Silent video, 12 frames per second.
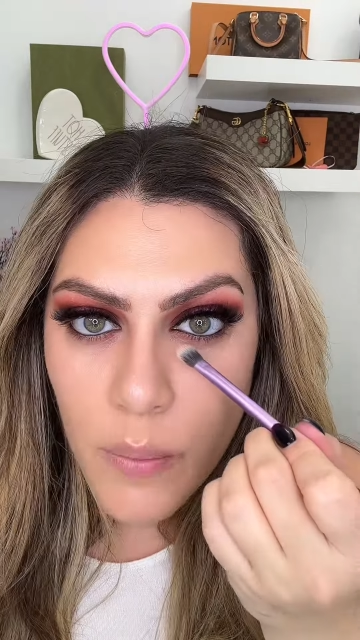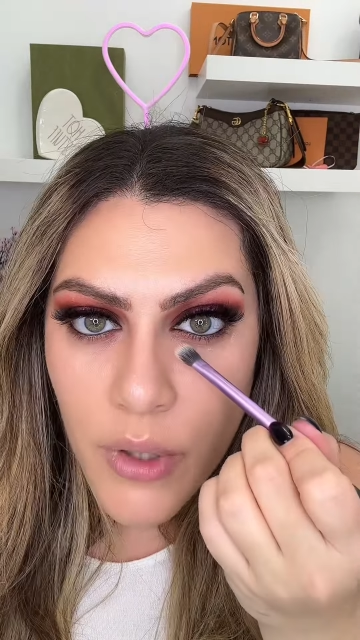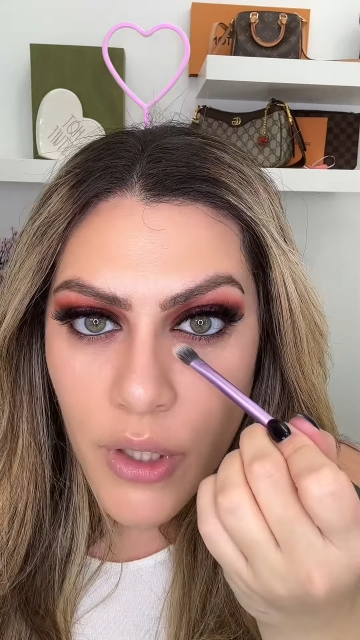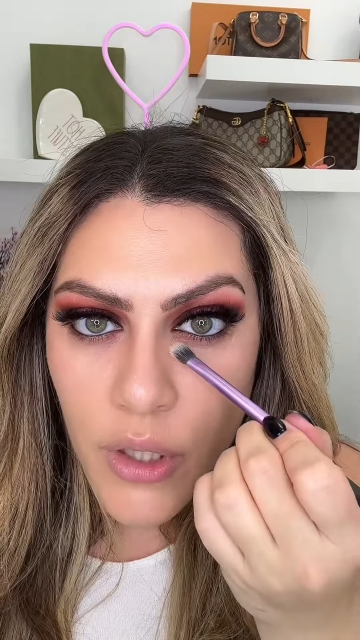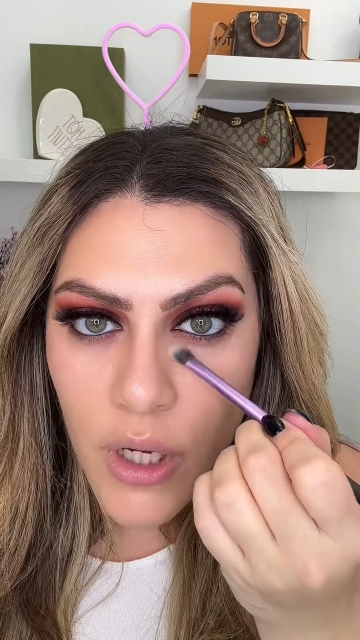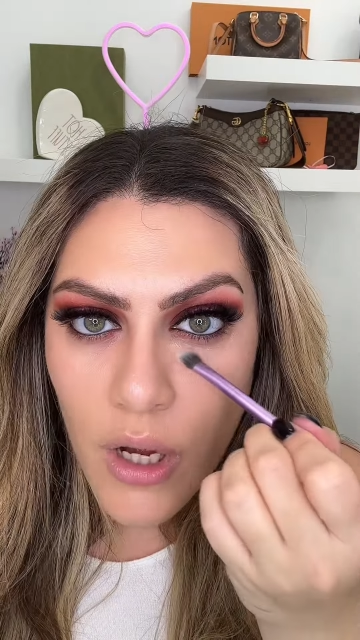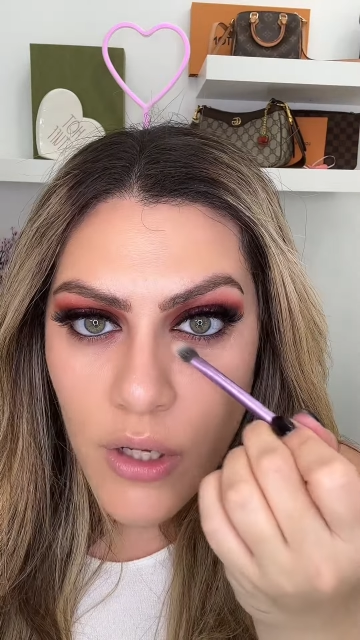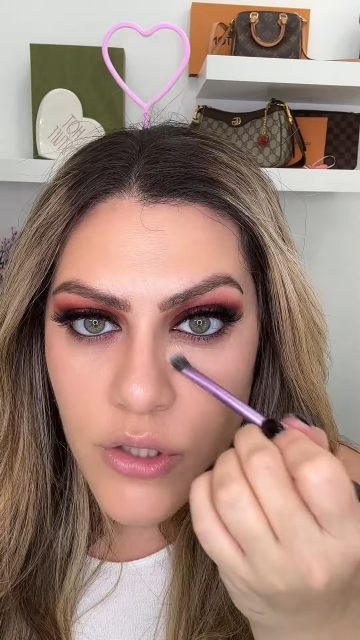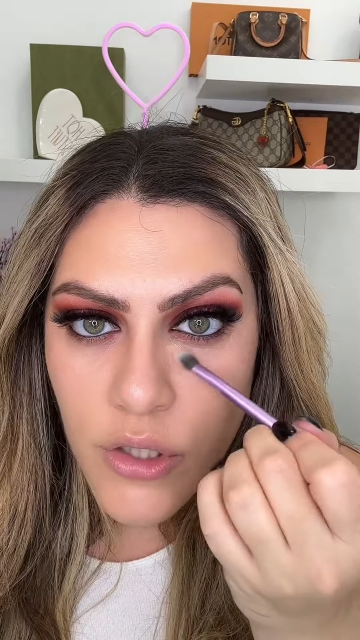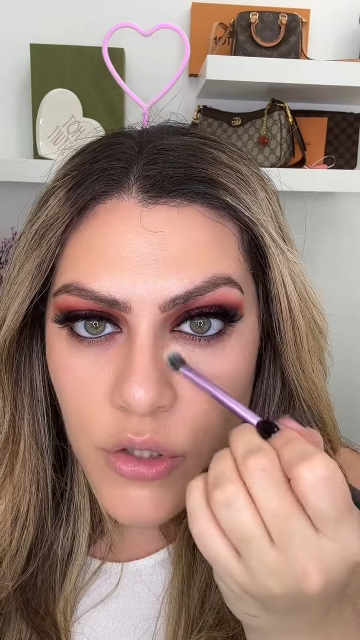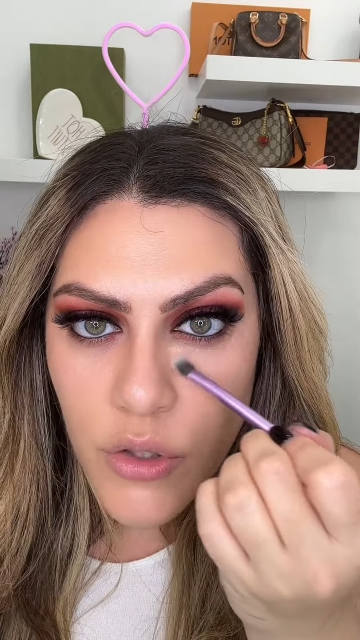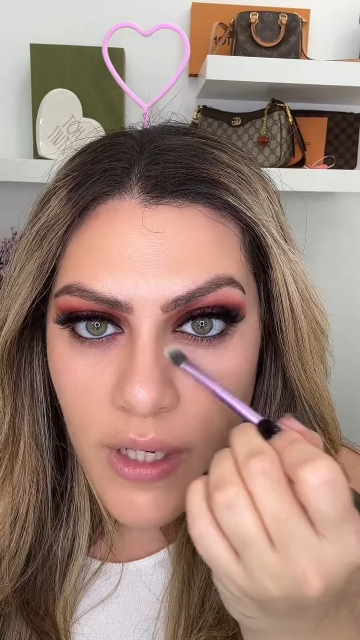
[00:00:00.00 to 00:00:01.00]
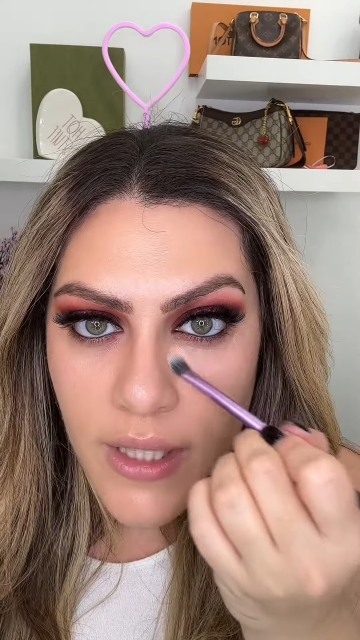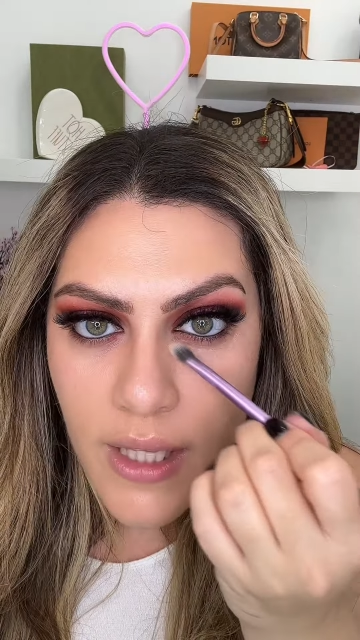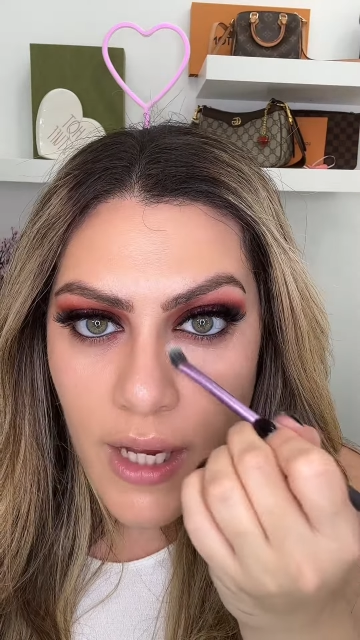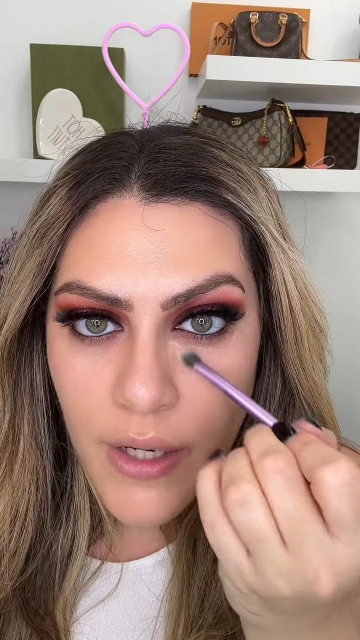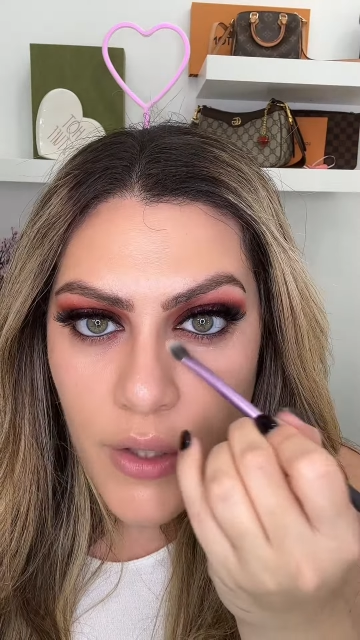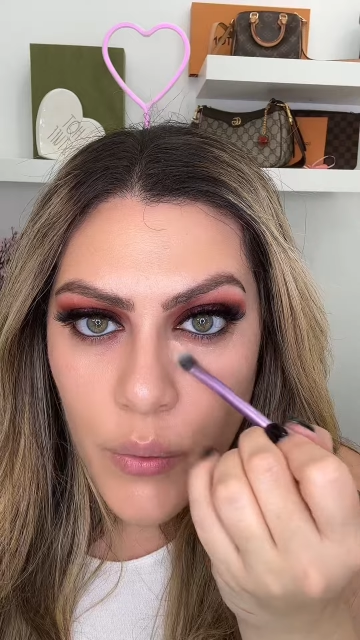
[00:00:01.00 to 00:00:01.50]
So I'm going to
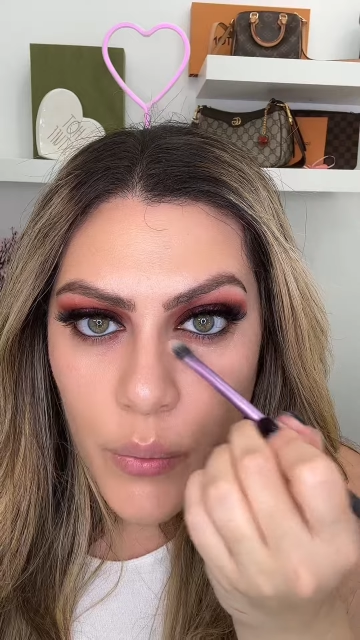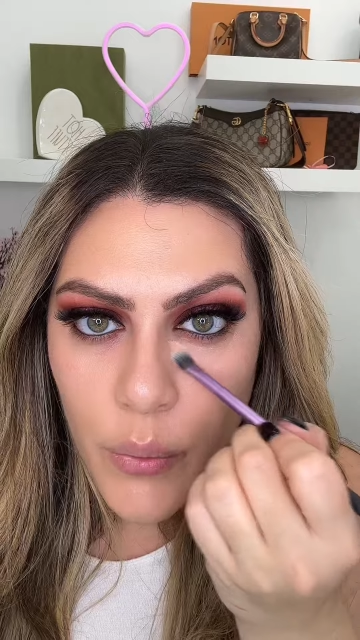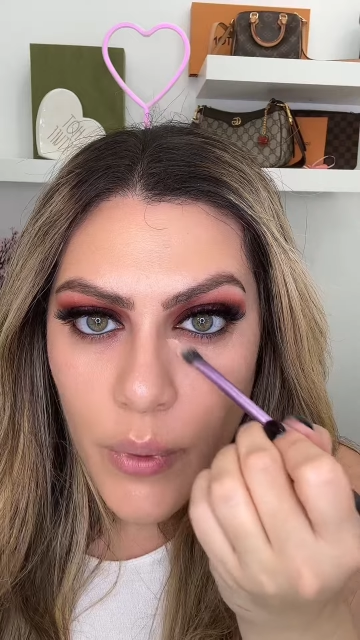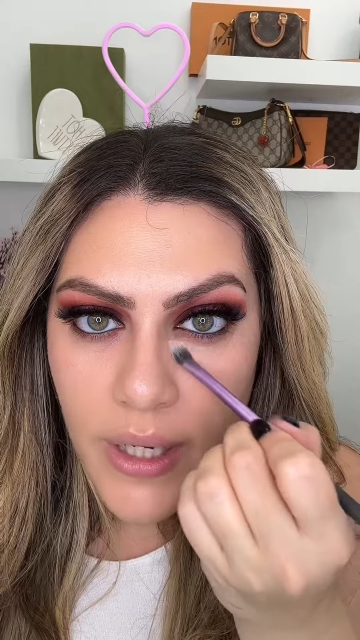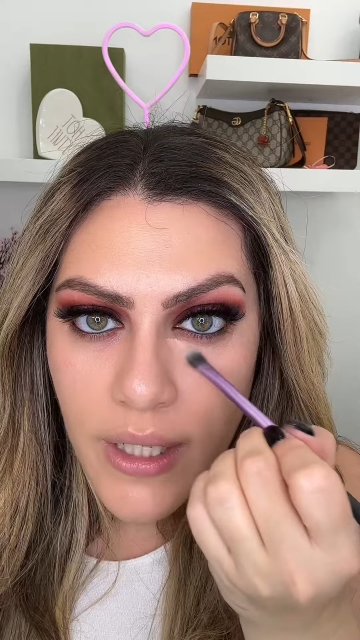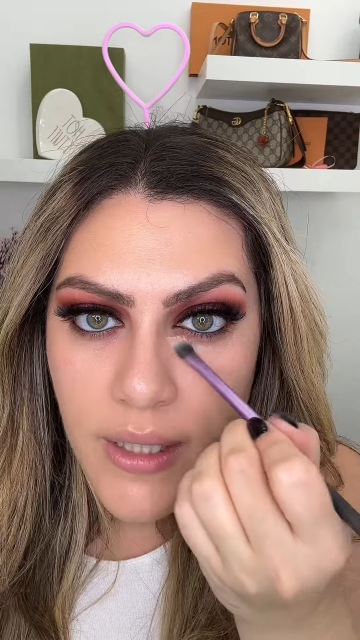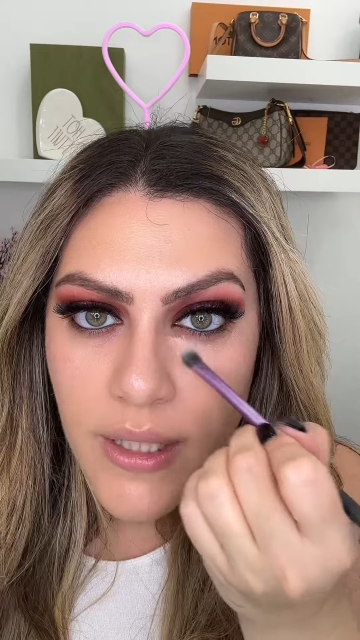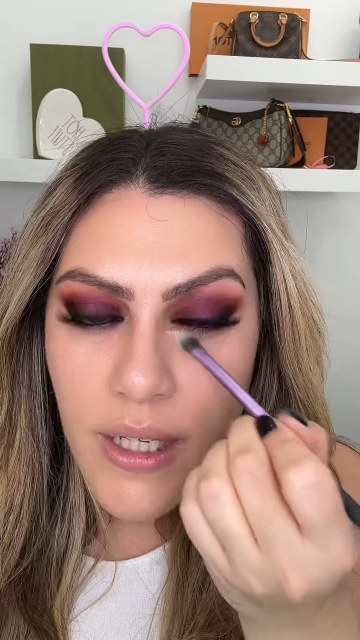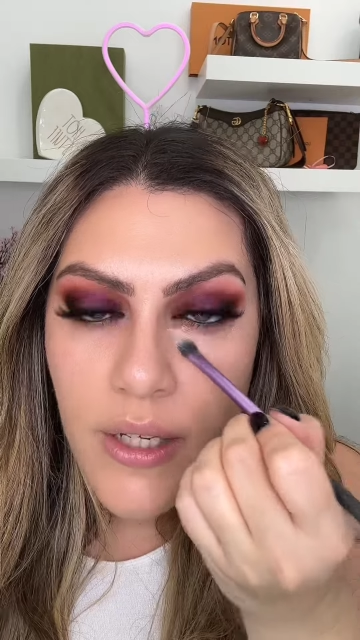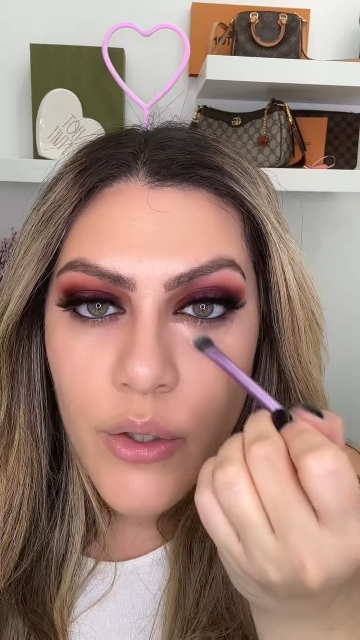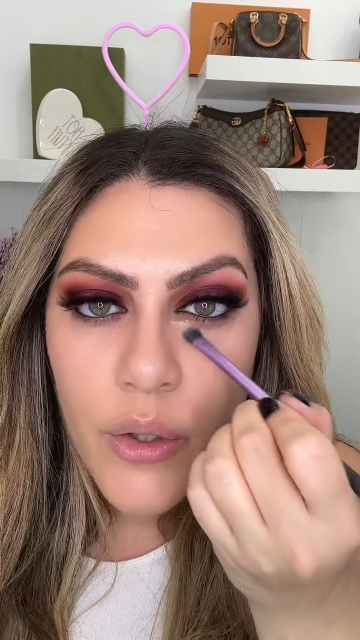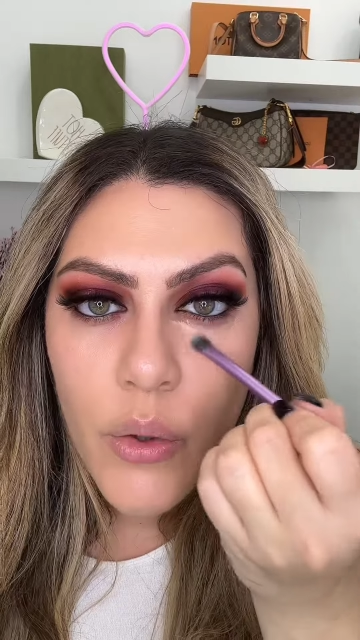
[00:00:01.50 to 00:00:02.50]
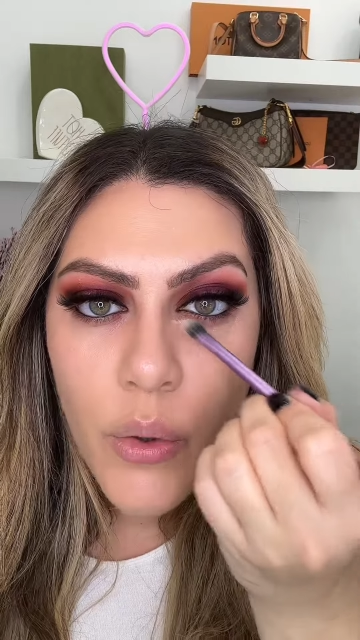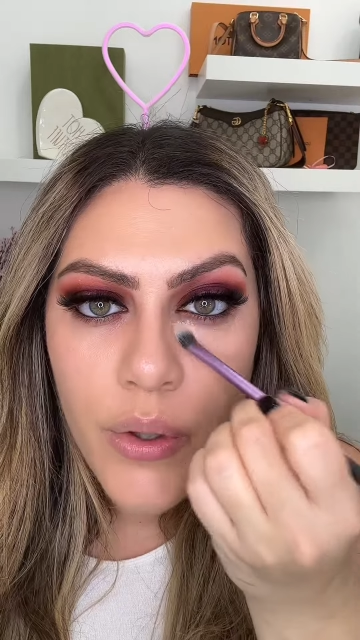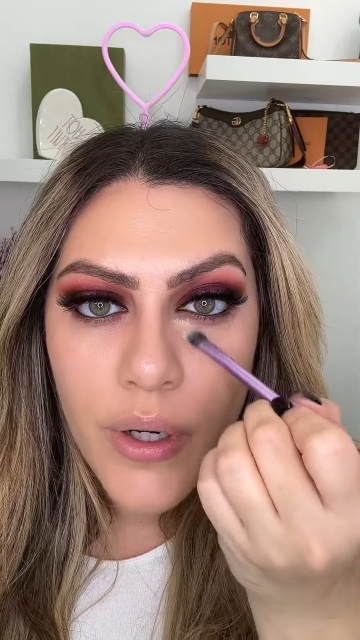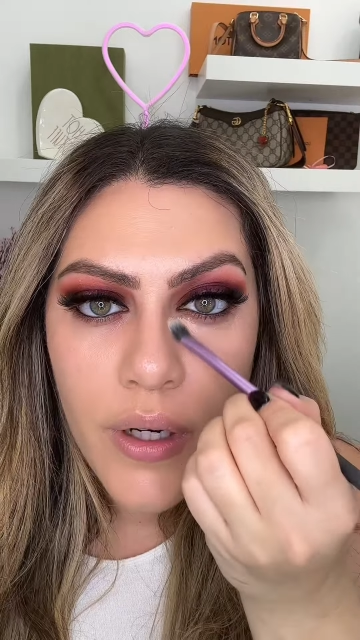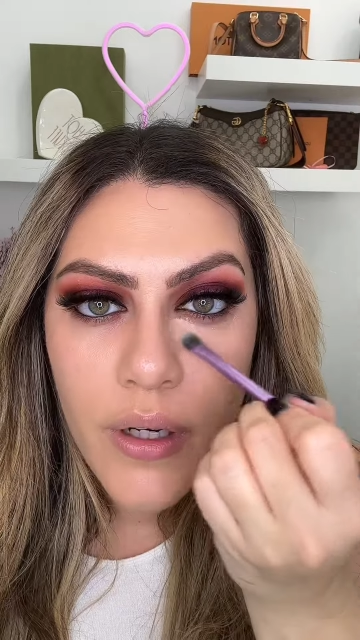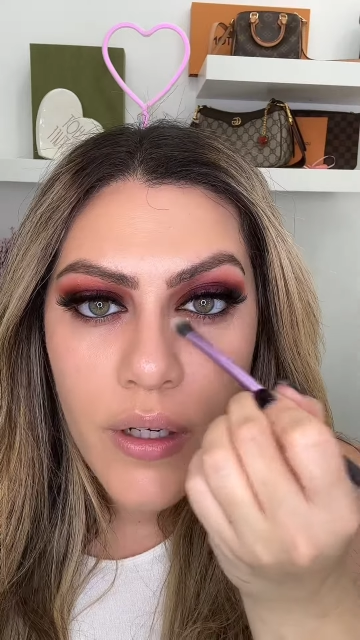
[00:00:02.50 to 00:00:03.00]
concentrate that right in the inner
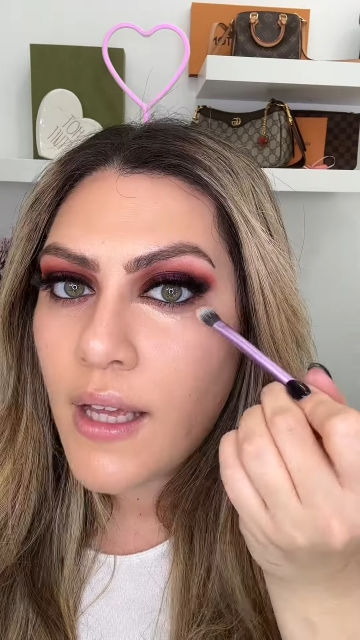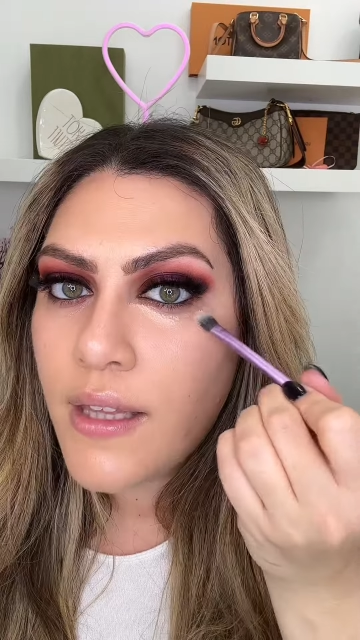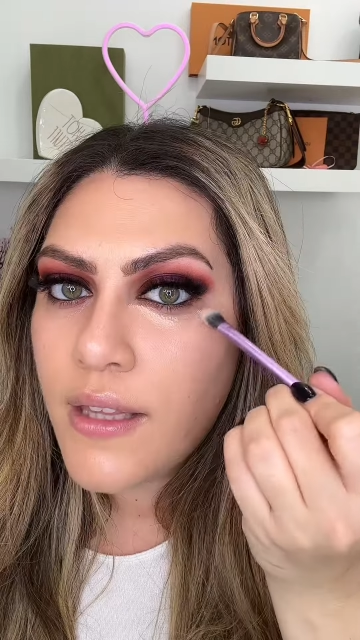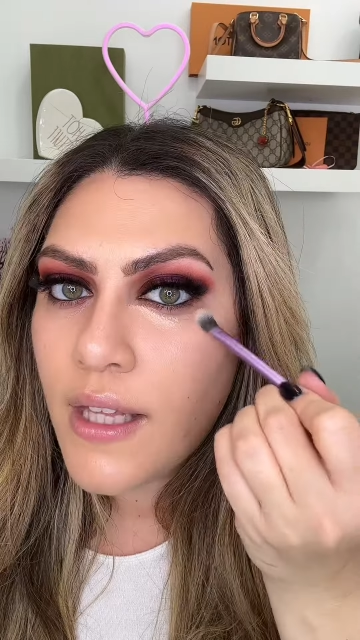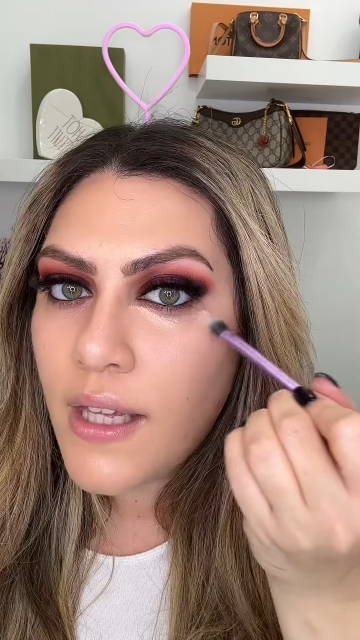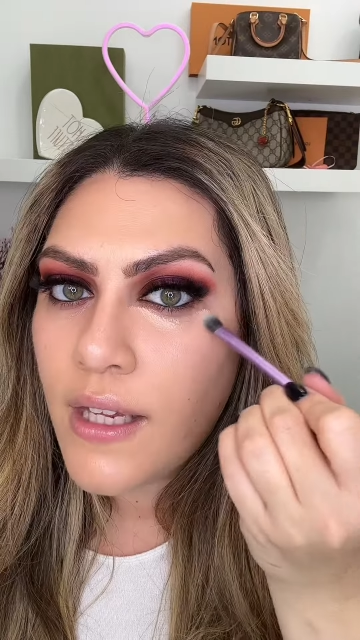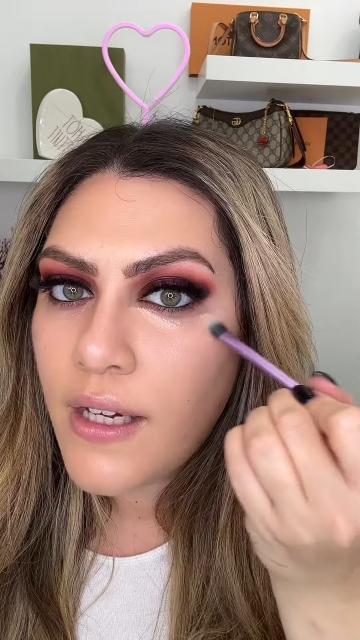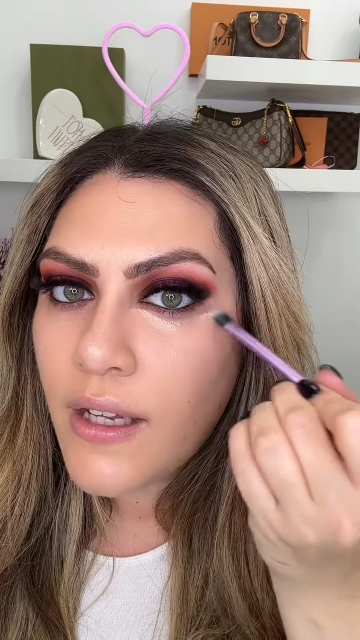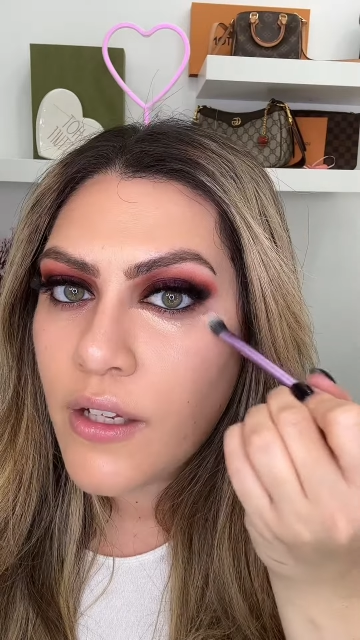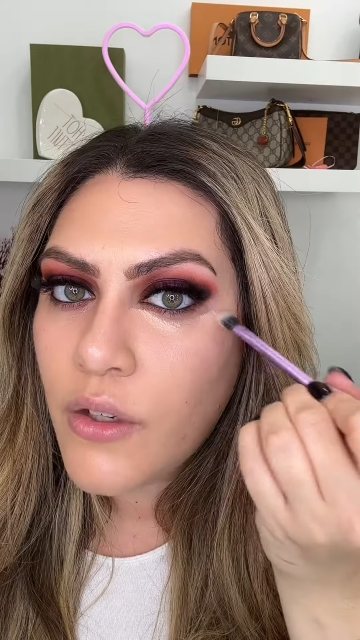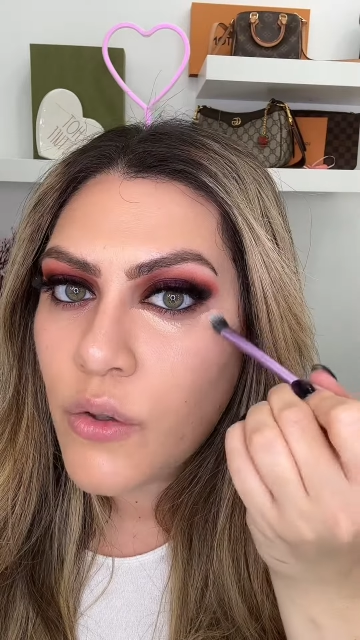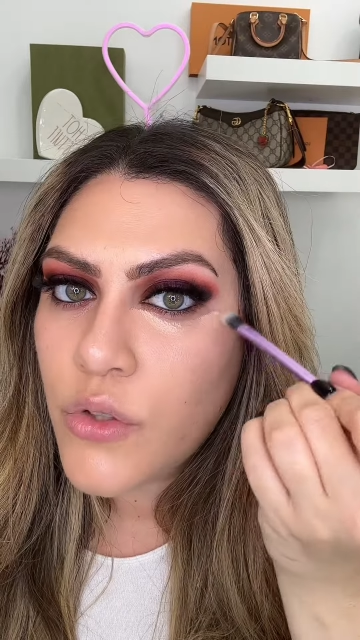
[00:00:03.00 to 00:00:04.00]
corner and then